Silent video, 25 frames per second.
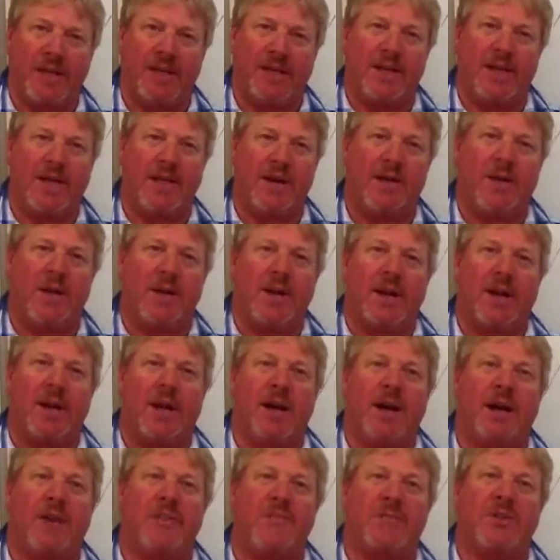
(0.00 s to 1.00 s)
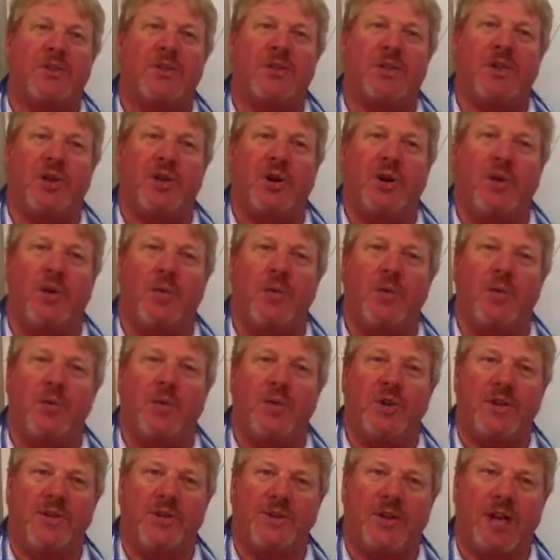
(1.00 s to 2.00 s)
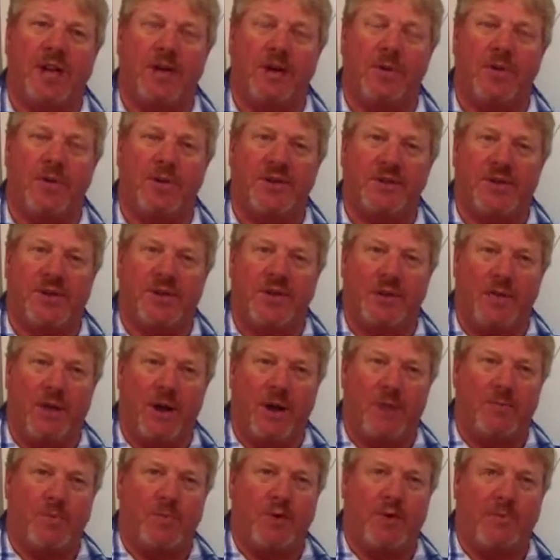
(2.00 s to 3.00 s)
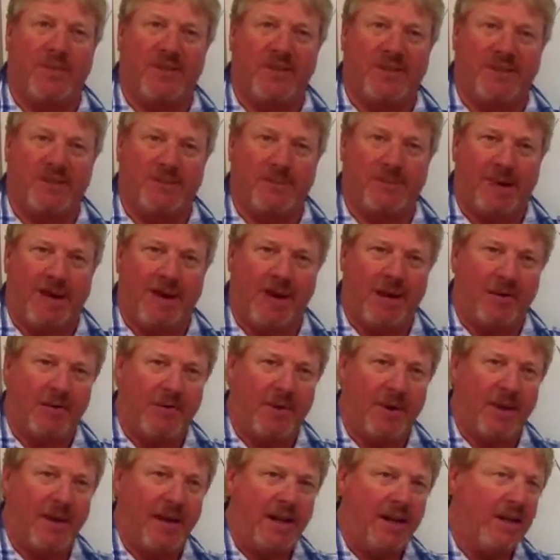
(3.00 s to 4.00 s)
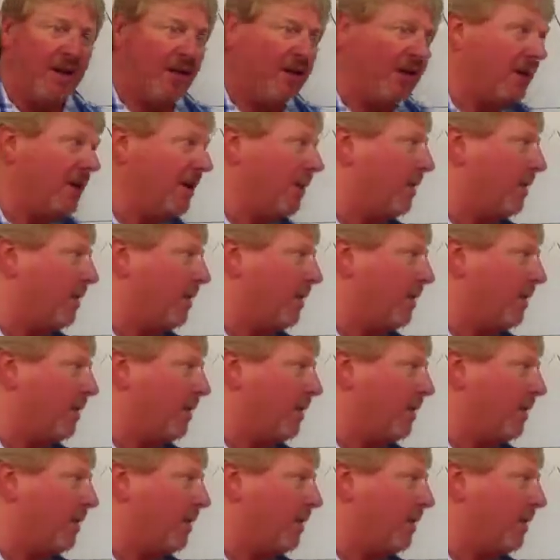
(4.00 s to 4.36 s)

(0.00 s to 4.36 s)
Now, just to go through this kind of what's on the whiteboard, I'm going to step out of the way here,